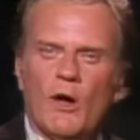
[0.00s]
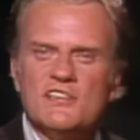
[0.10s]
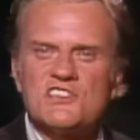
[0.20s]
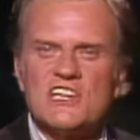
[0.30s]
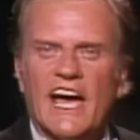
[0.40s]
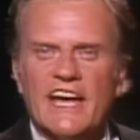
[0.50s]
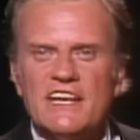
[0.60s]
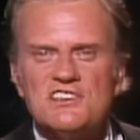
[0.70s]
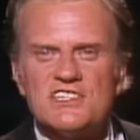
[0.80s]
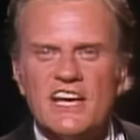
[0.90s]
one side,
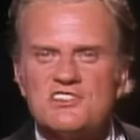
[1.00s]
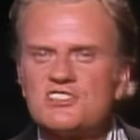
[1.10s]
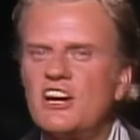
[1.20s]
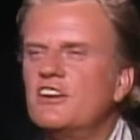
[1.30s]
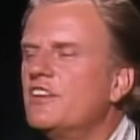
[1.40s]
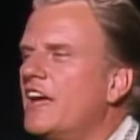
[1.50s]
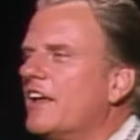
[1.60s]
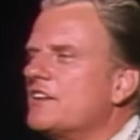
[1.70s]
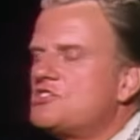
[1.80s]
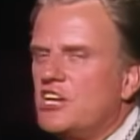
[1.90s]
he says, "Turn the
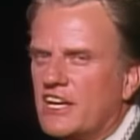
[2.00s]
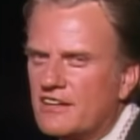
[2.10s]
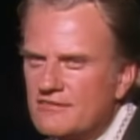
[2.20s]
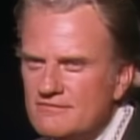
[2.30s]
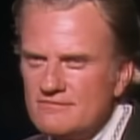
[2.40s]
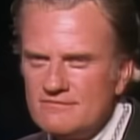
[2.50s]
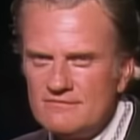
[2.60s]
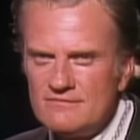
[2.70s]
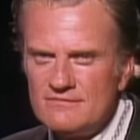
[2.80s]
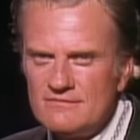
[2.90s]
other cheek."
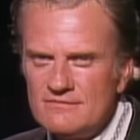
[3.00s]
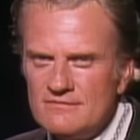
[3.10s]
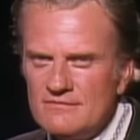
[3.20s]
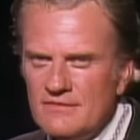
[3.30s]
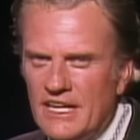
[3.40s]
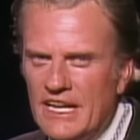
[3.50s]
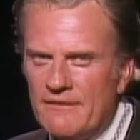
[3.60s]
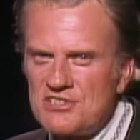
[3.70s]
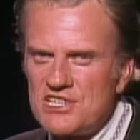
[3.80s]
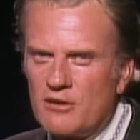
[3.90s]
He
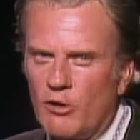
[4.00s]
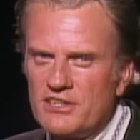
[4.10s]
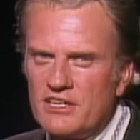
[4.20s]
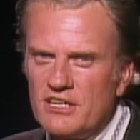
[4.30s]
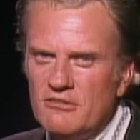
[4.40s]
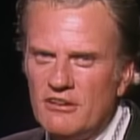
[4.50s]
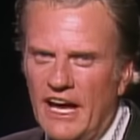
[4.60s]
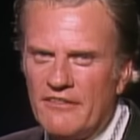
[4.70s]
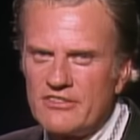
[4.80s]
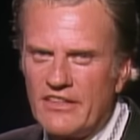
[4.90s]
never said what to do
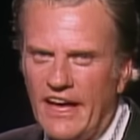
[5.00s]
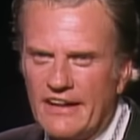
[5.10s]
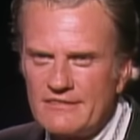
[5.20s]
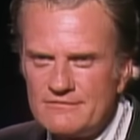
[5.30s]
after that.